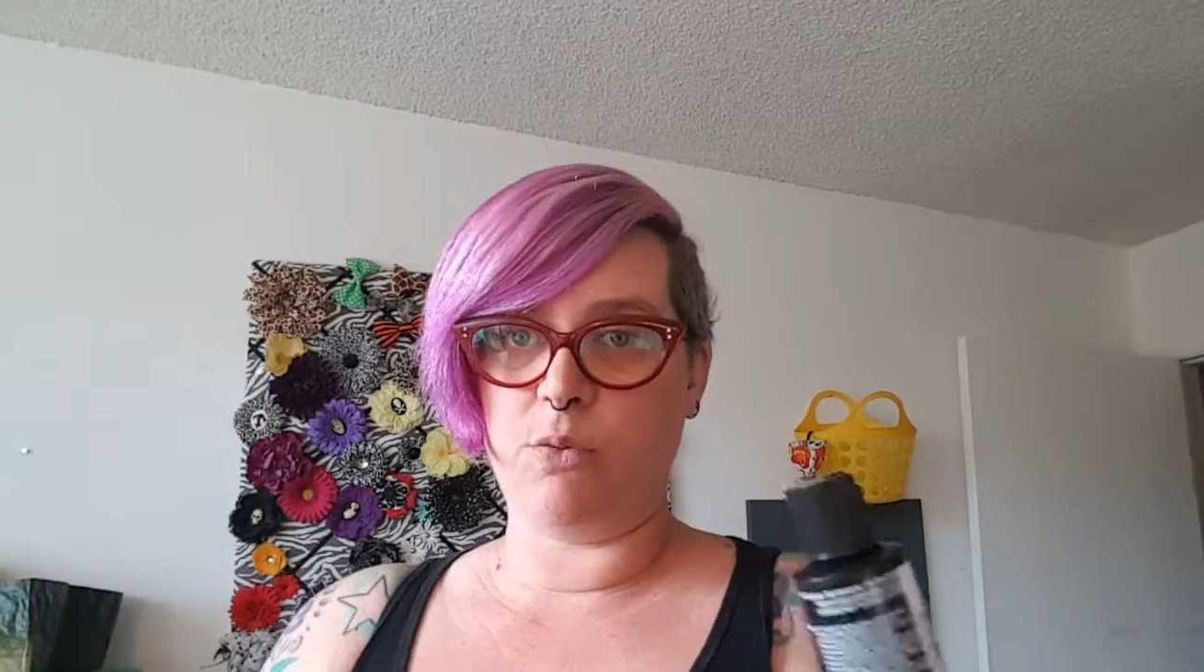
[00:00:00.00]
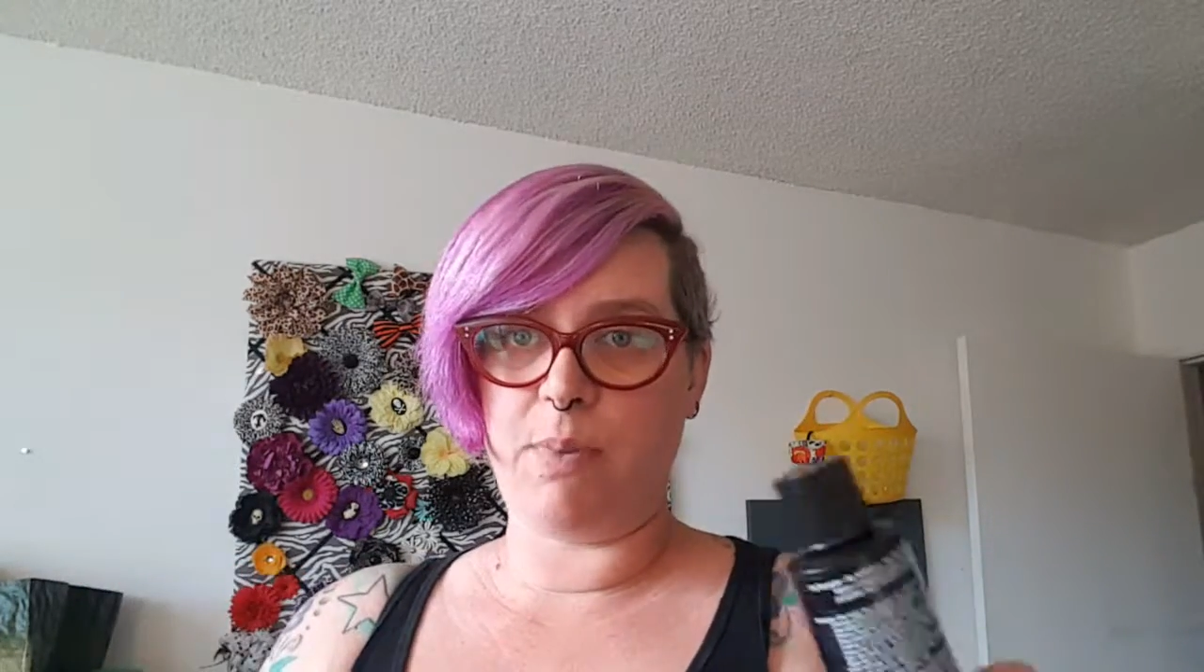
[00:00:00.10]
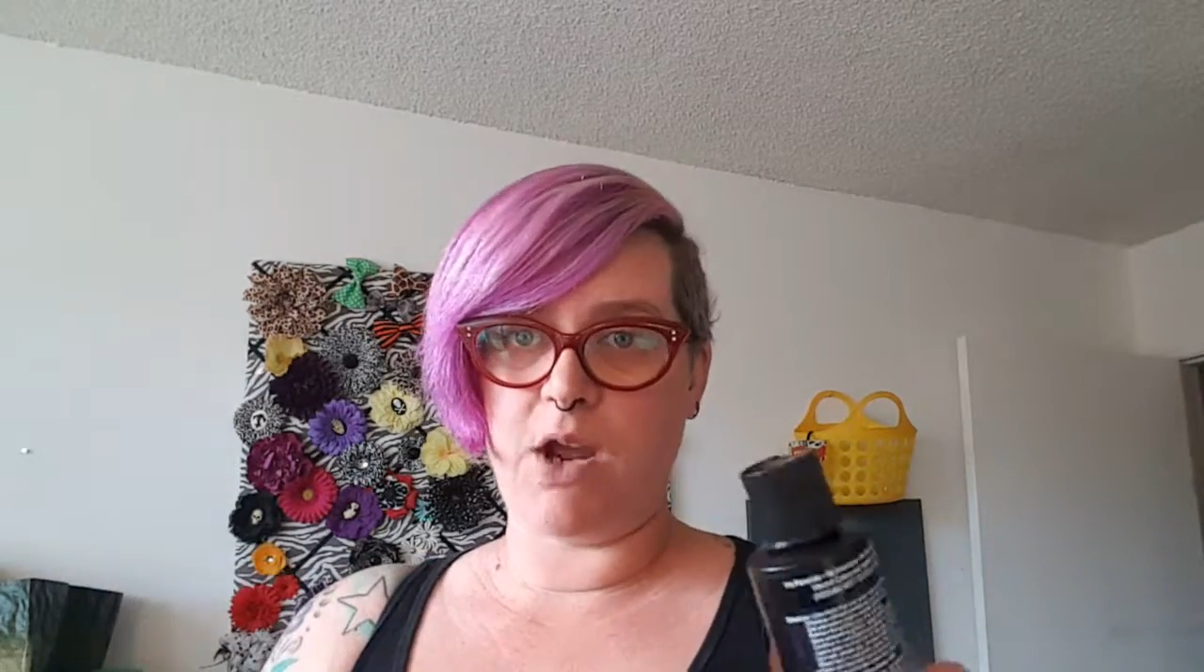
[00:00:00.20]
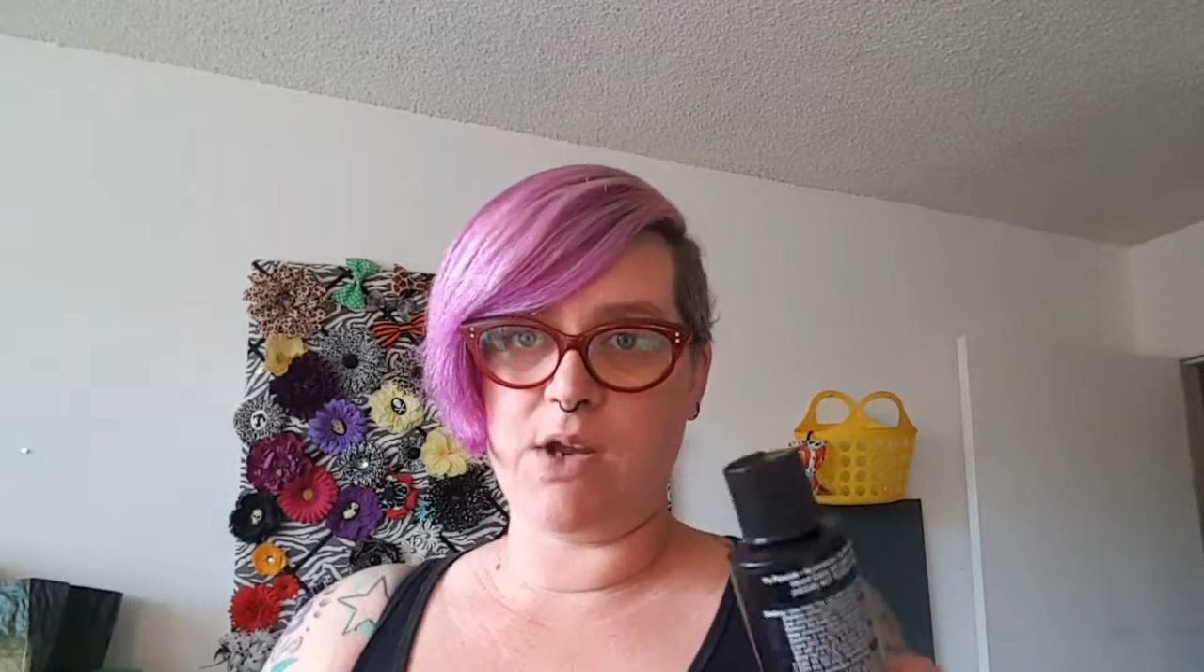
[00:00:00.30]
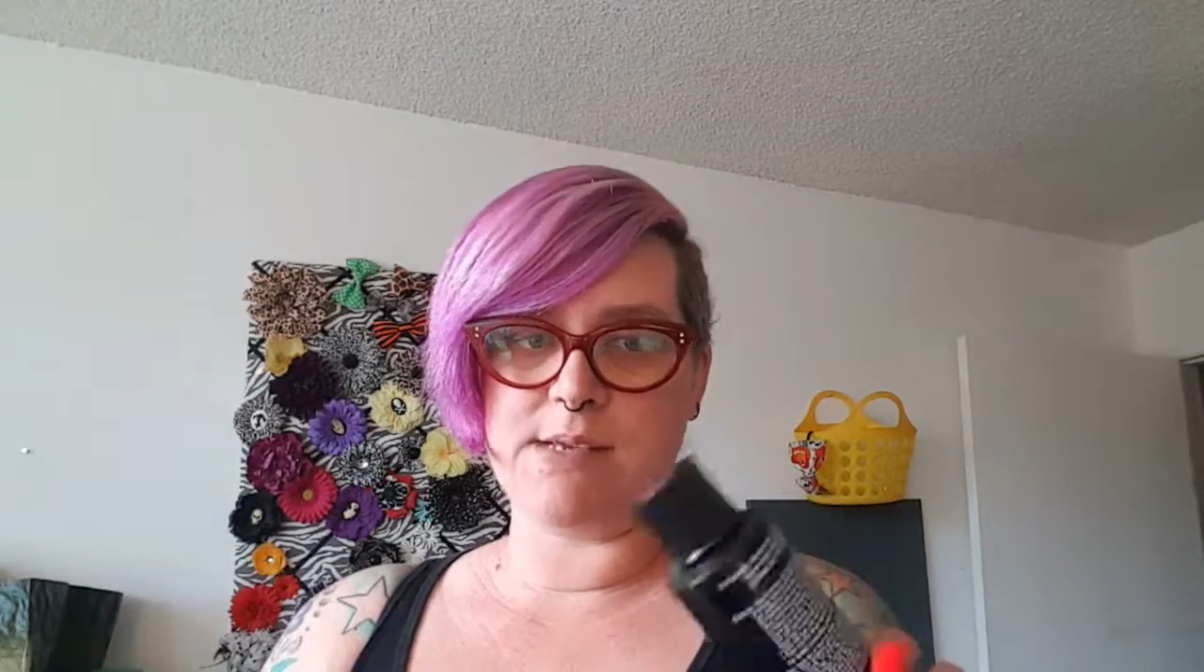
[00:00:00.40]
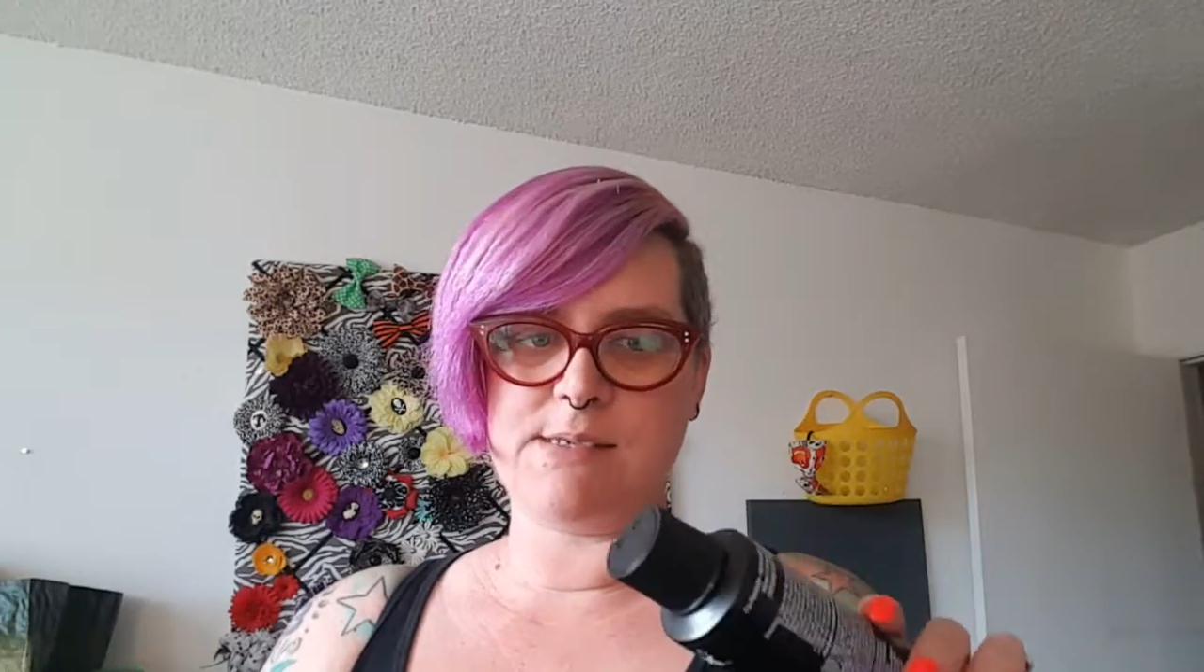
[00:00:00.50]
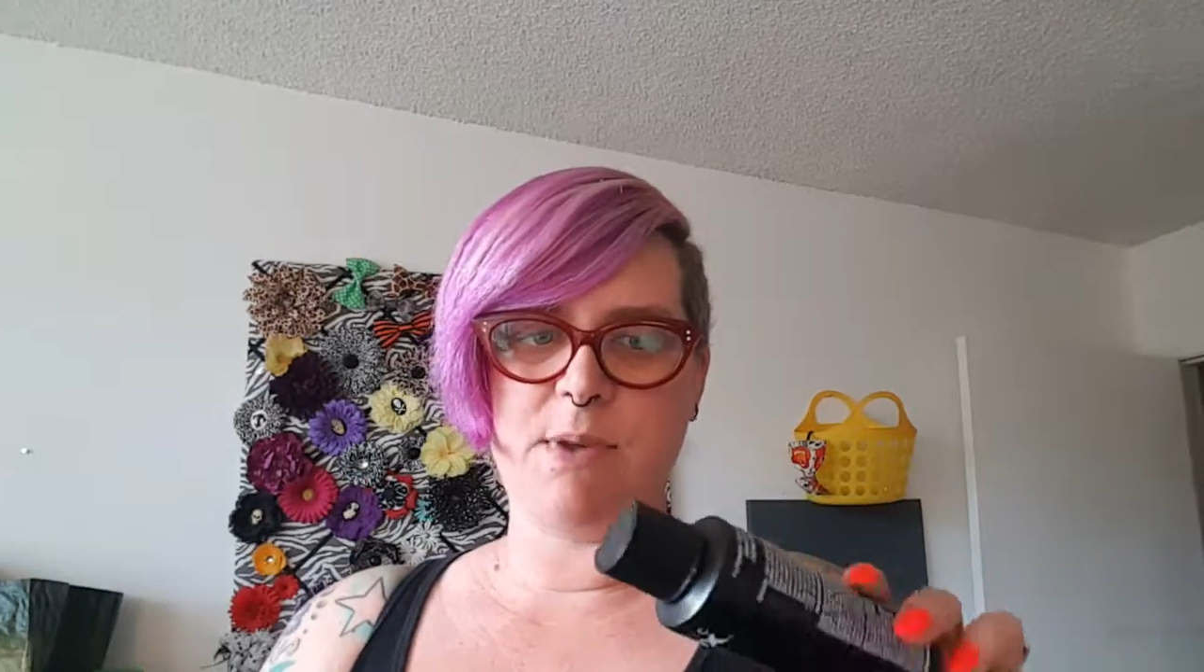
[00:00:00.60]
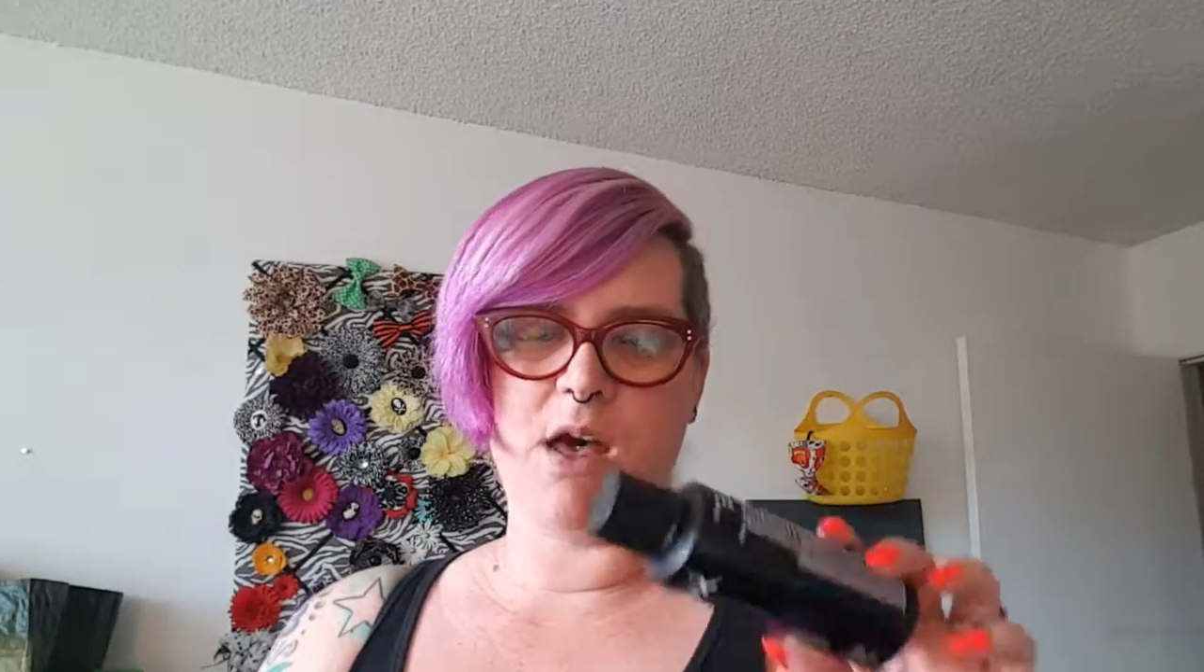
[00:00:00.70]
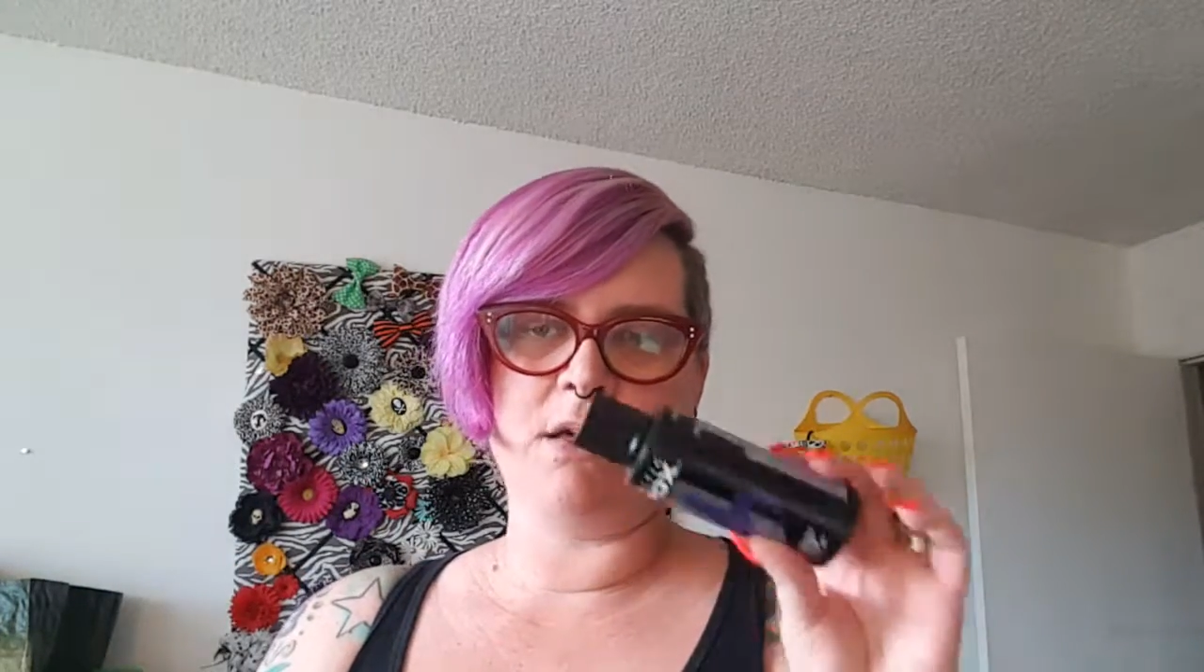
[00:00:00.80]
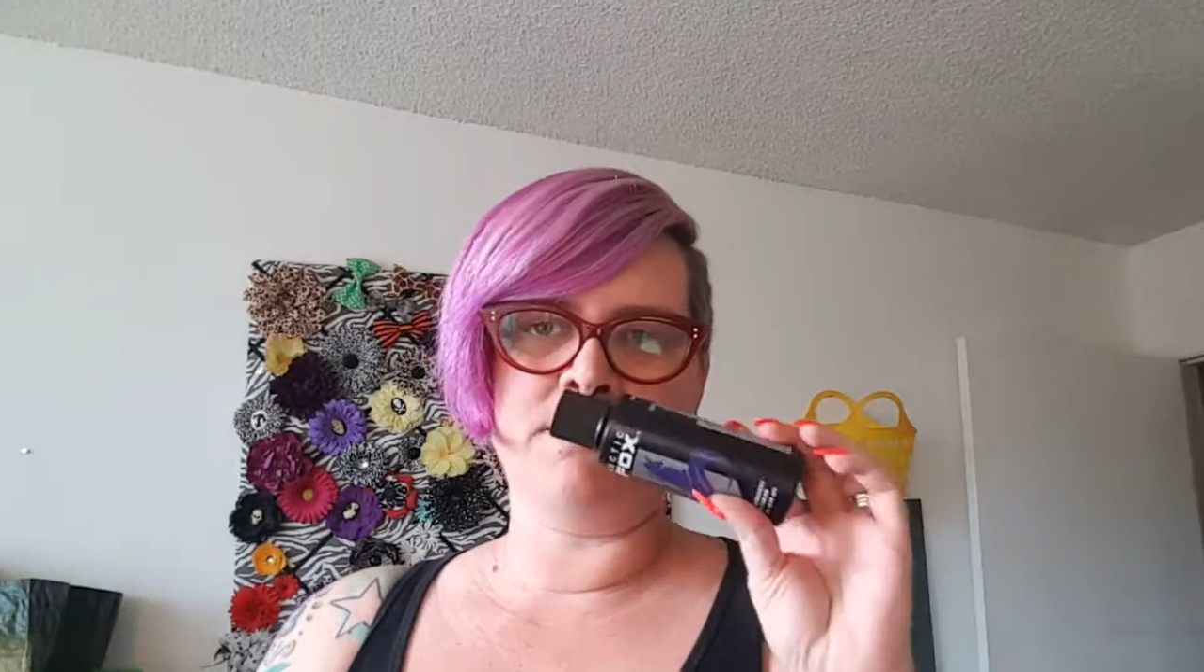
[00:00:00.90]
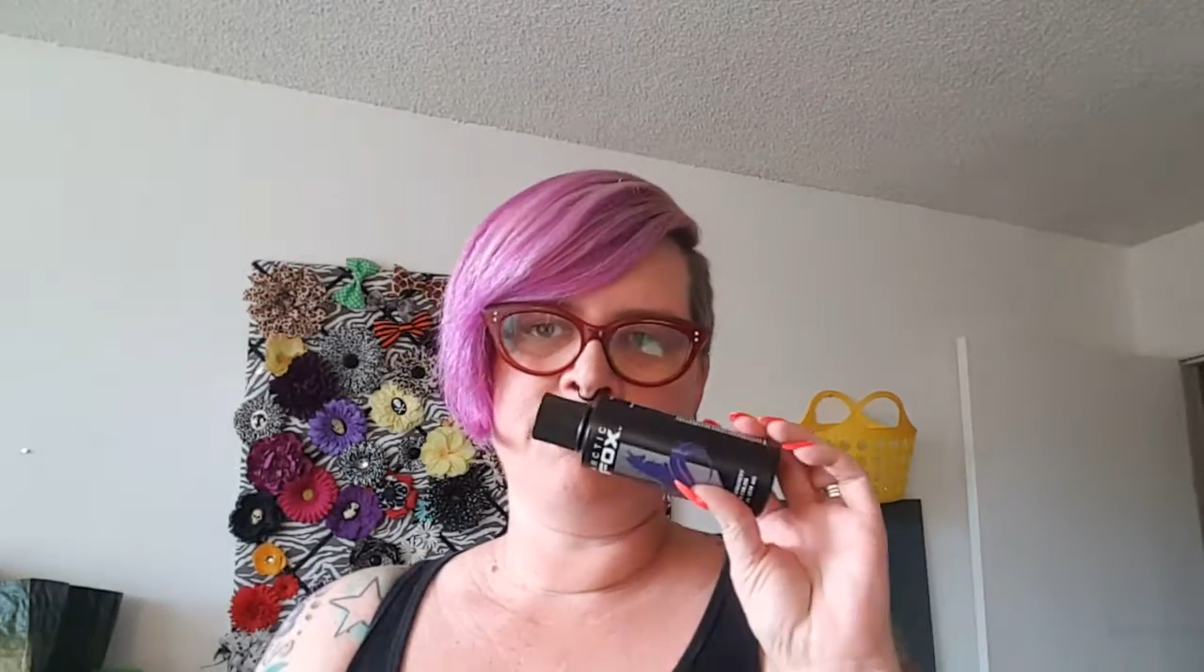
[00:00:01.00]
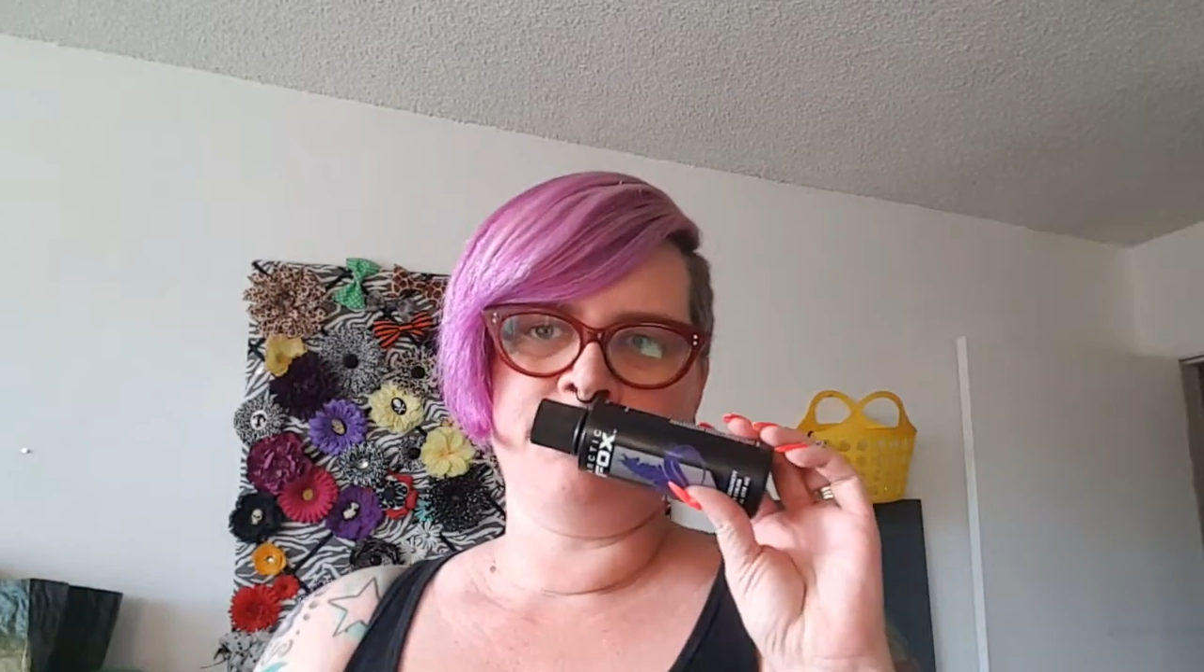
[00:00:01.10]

berry smell